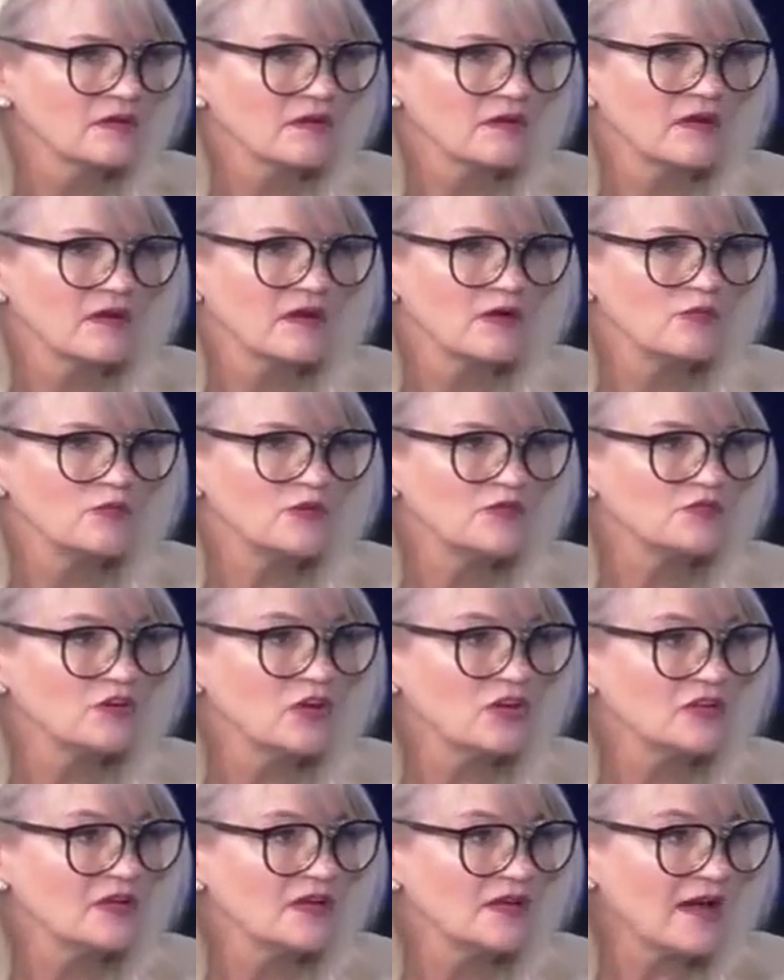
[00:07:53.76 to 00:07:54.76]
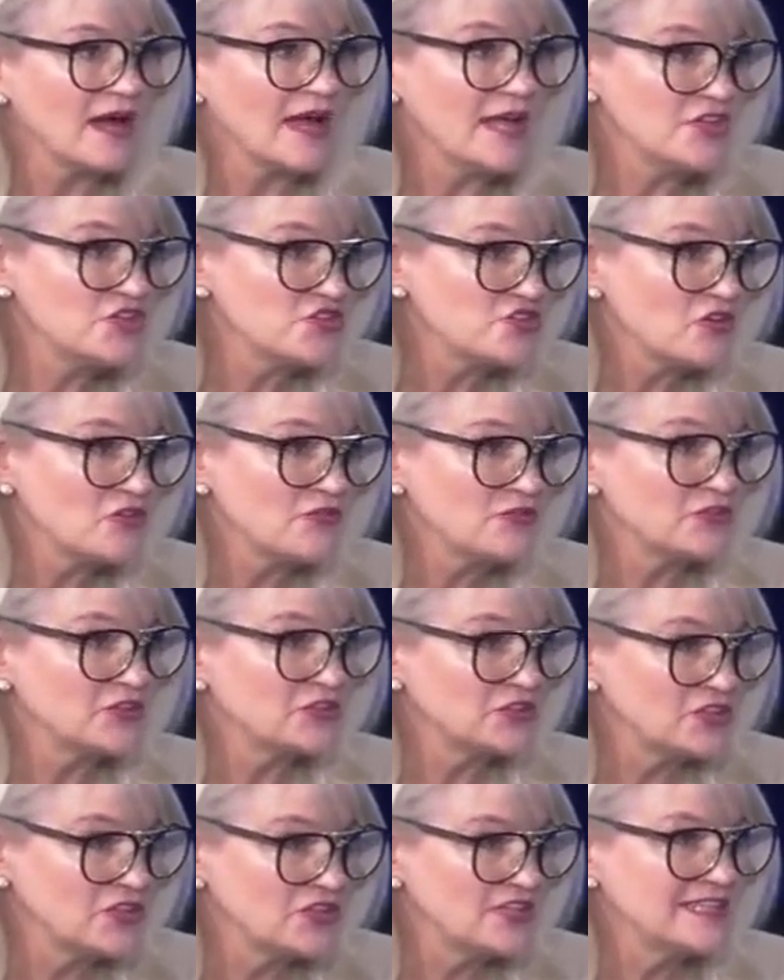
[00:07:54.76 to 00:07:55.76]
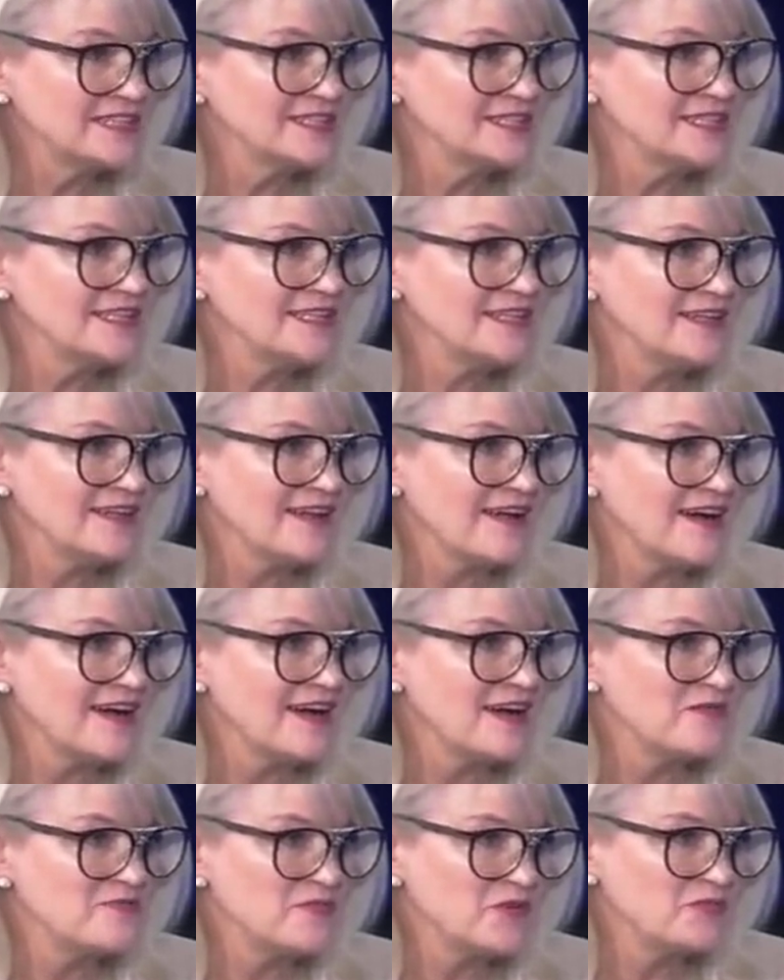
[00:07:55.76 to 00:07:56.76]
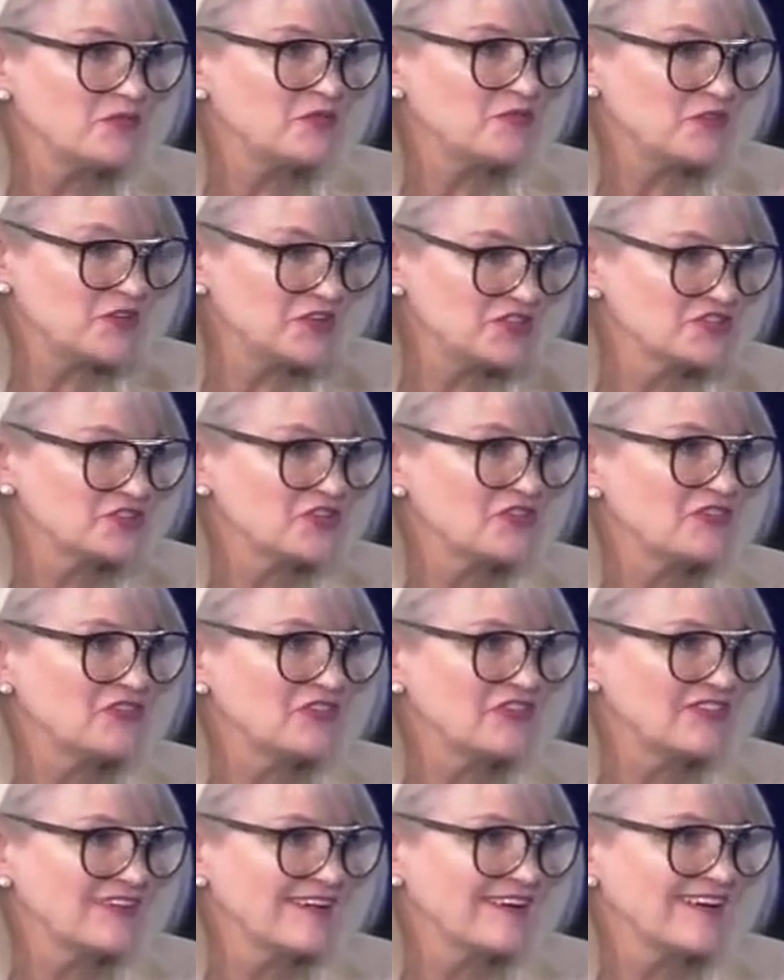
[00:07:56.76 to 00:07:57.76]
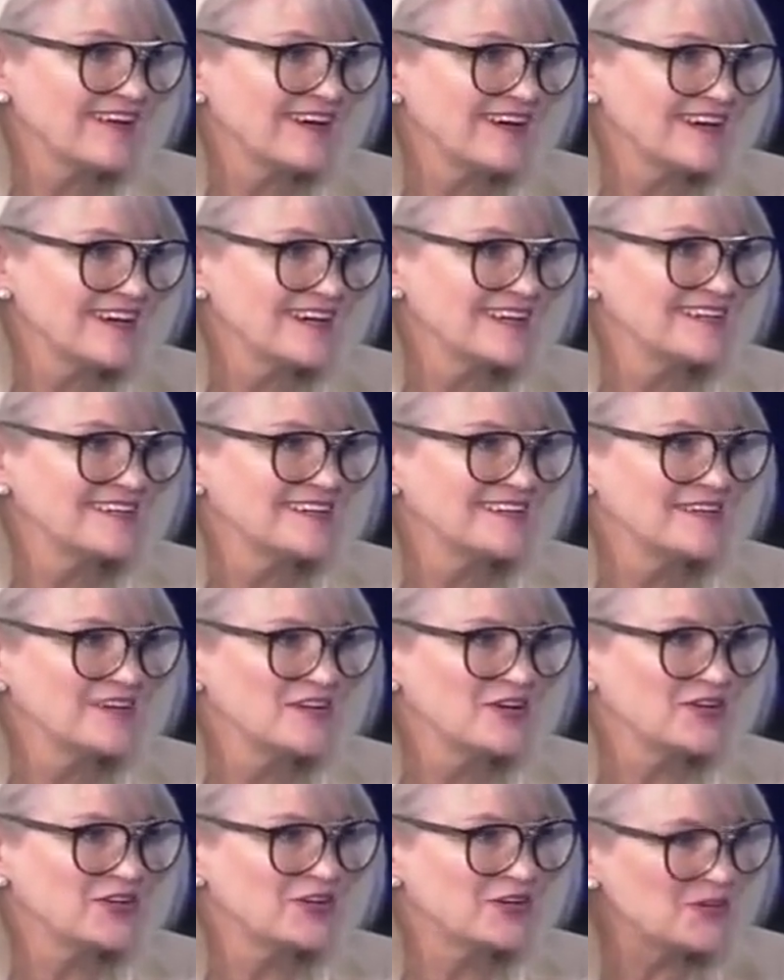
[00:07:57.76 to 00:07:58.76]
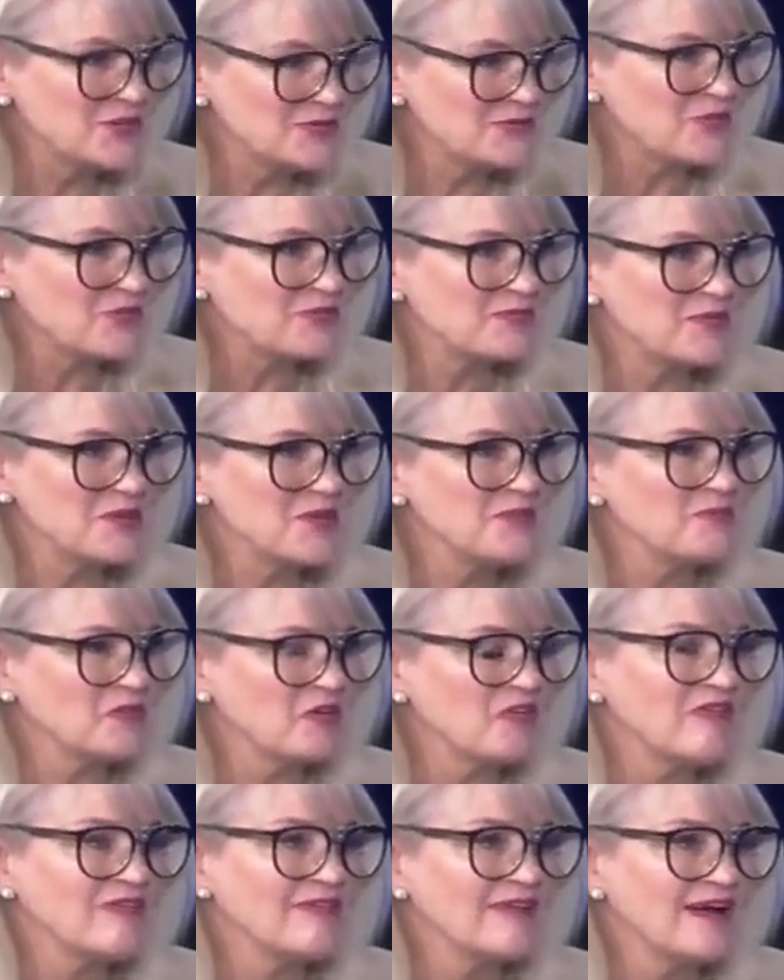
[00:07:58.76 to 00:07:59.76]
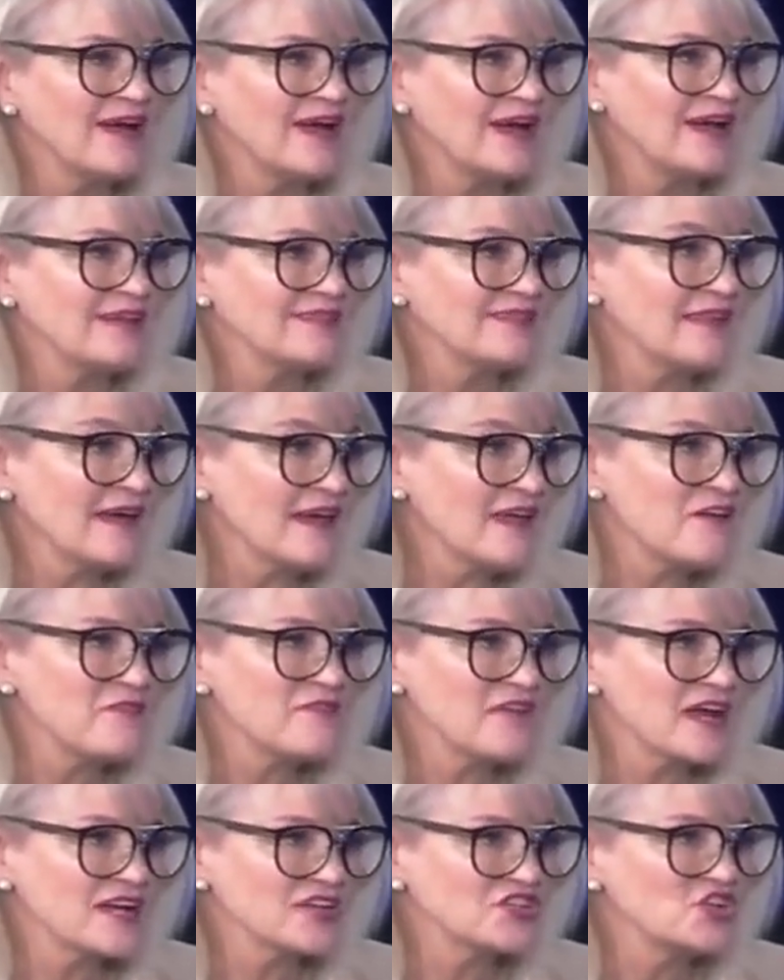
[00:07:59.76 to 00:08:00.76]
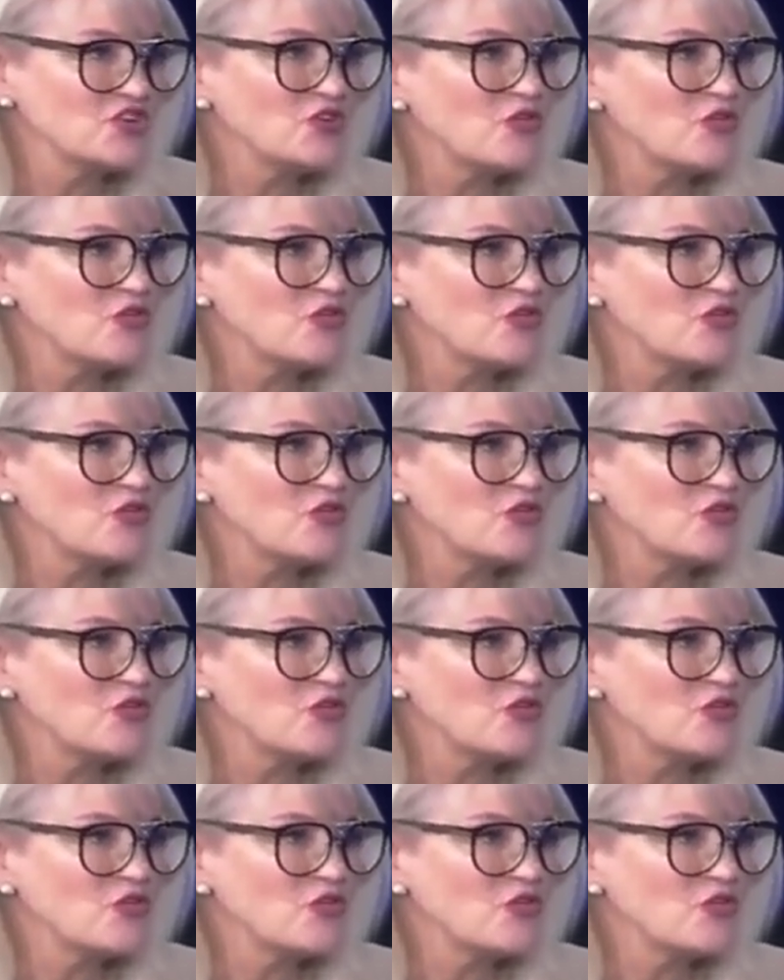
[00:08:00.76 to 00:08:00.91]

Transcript: HR fraternity, a professional group of people, and they have actually all